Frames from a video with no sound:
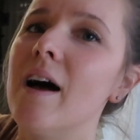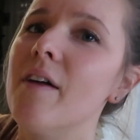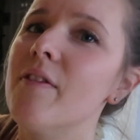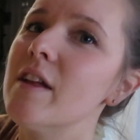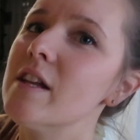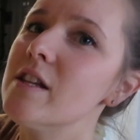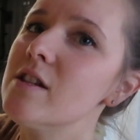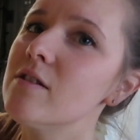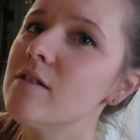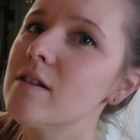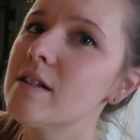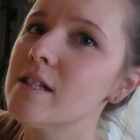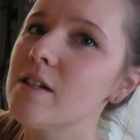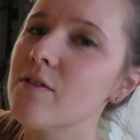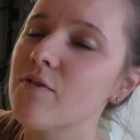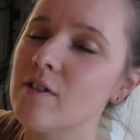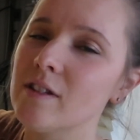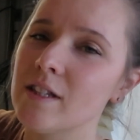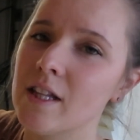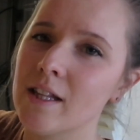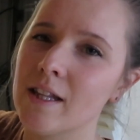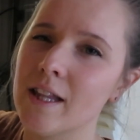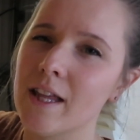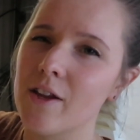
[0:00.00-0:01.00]
They do look
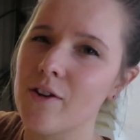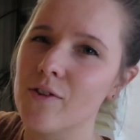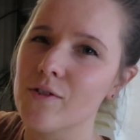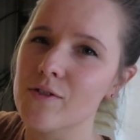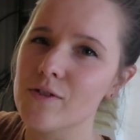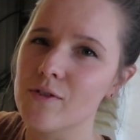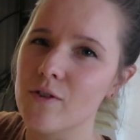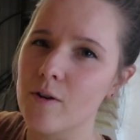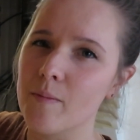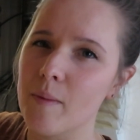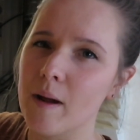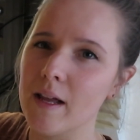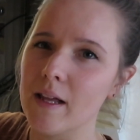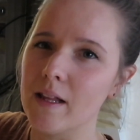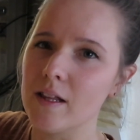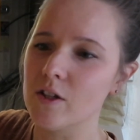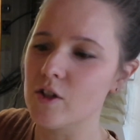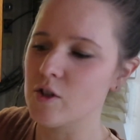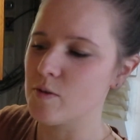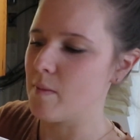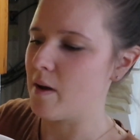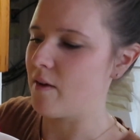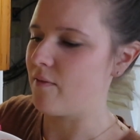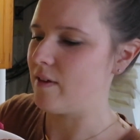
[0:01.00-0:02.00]
different than like your store-bought
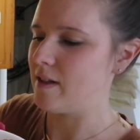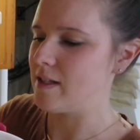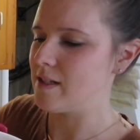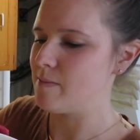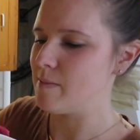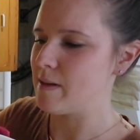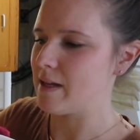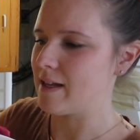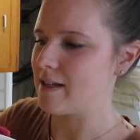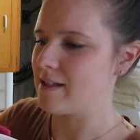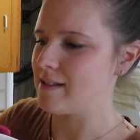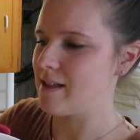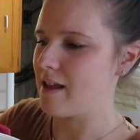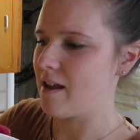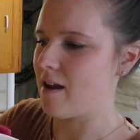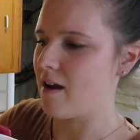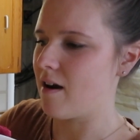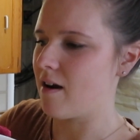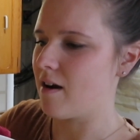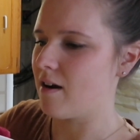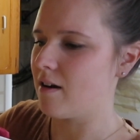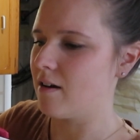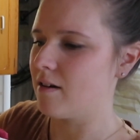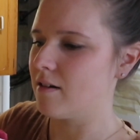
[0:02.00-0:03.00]
English muffins because they
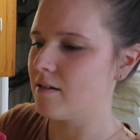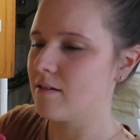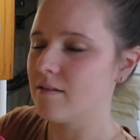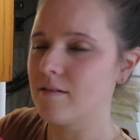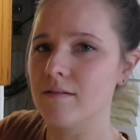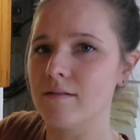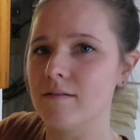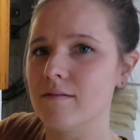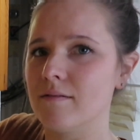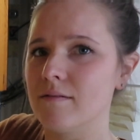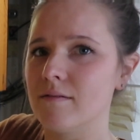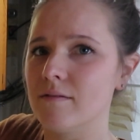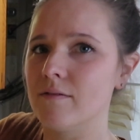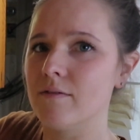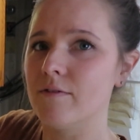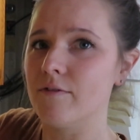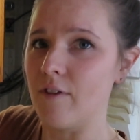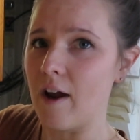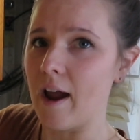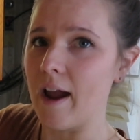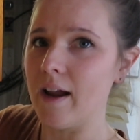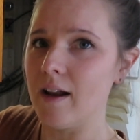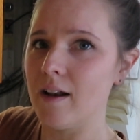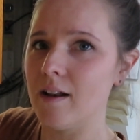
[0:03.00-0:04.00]
are
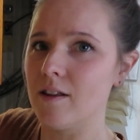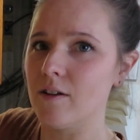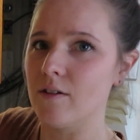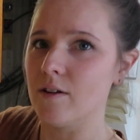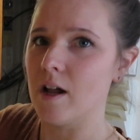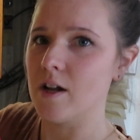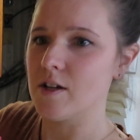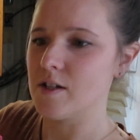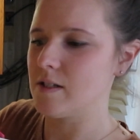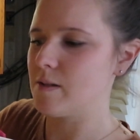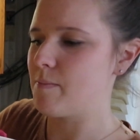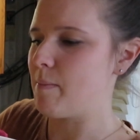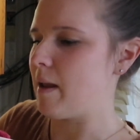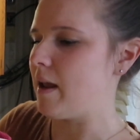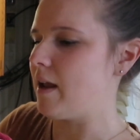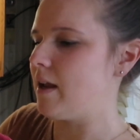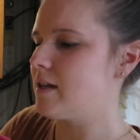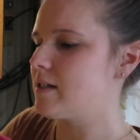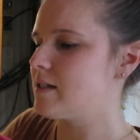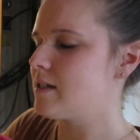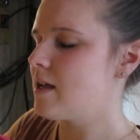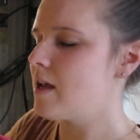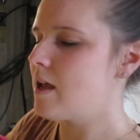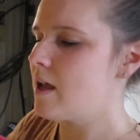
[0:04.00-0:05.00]
fried, they're not just
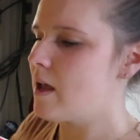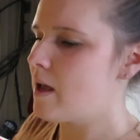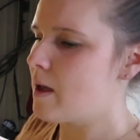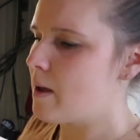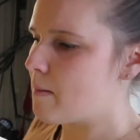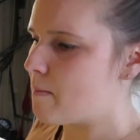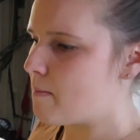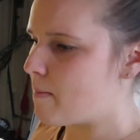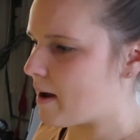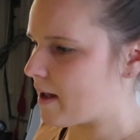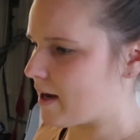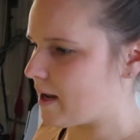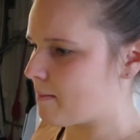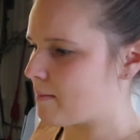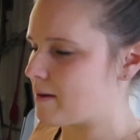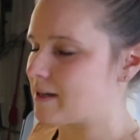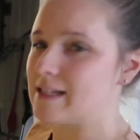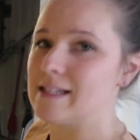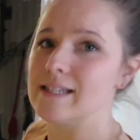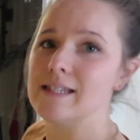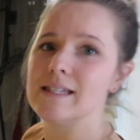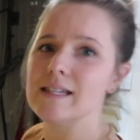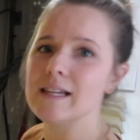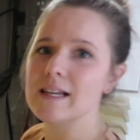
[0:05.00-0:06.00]
baked. But I'm
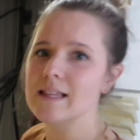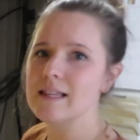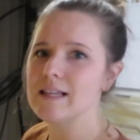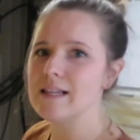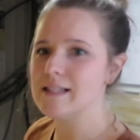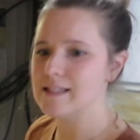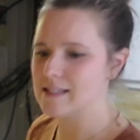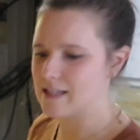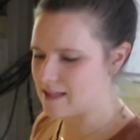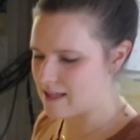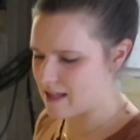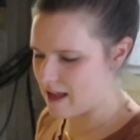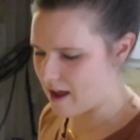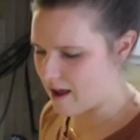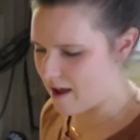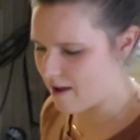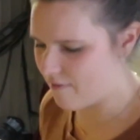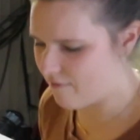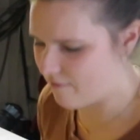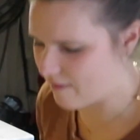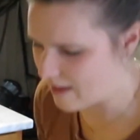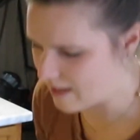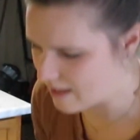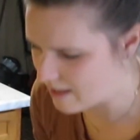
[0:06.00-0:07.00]
gonna stick these in the
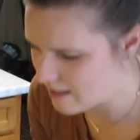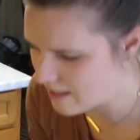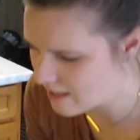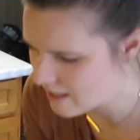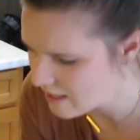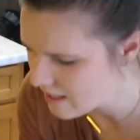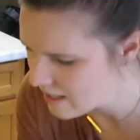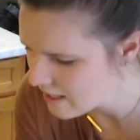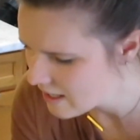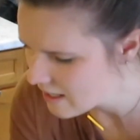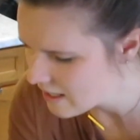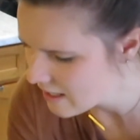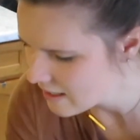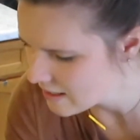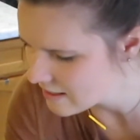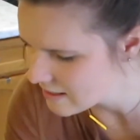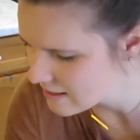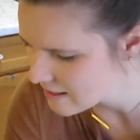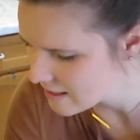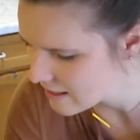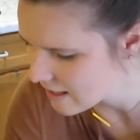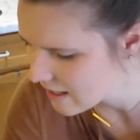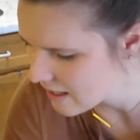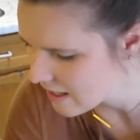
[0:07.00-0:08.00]
oven
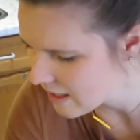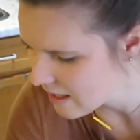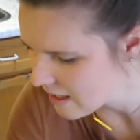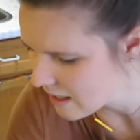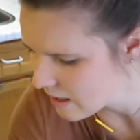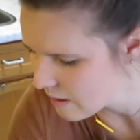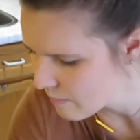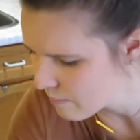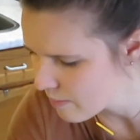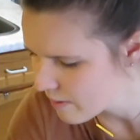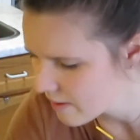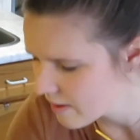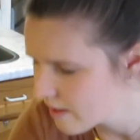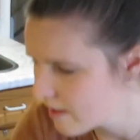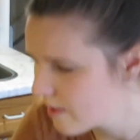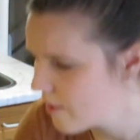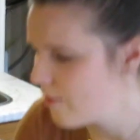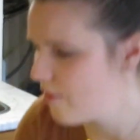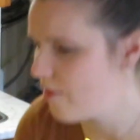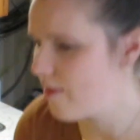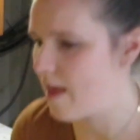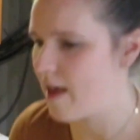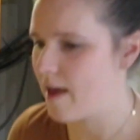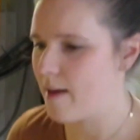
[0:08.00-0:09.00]
to keep
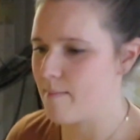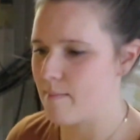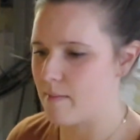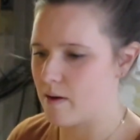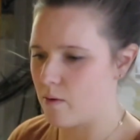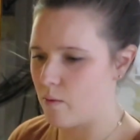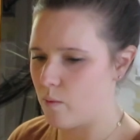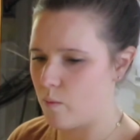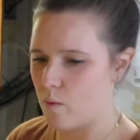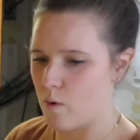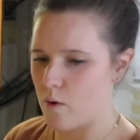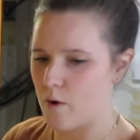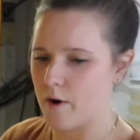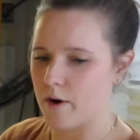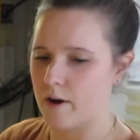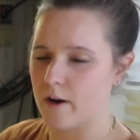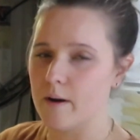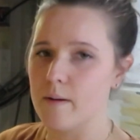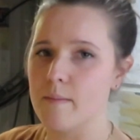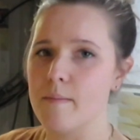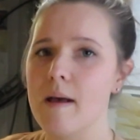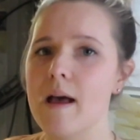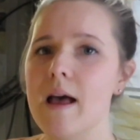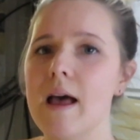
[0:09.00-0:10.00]
them
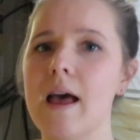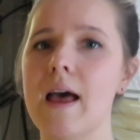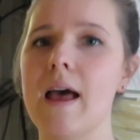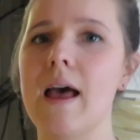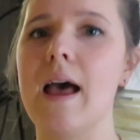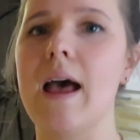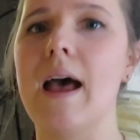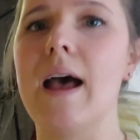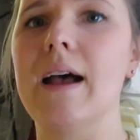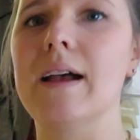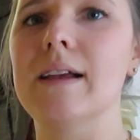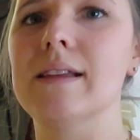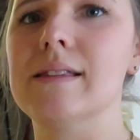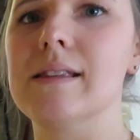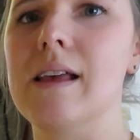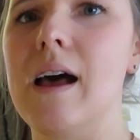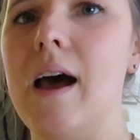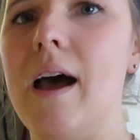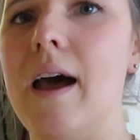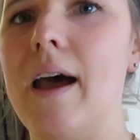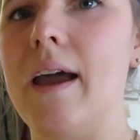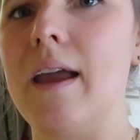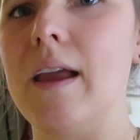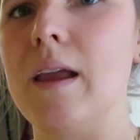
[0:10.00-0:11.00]
warm as
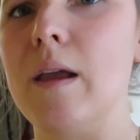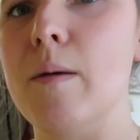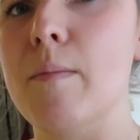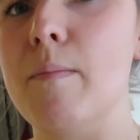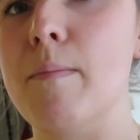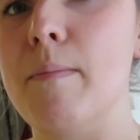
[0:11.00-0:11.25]
I